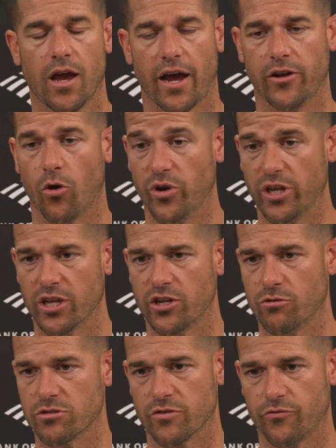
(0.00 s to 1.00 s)
I know what he can
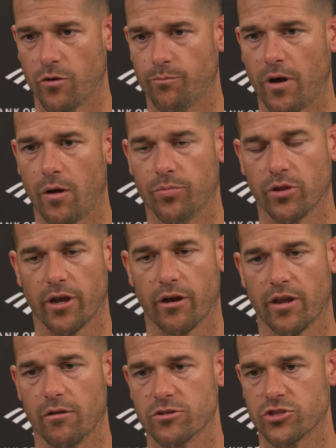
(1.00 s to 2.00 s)
do as a football
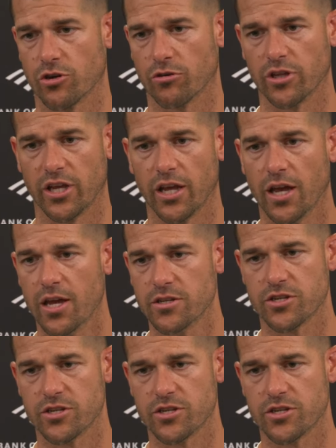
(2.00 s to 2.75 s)
player. He was certainly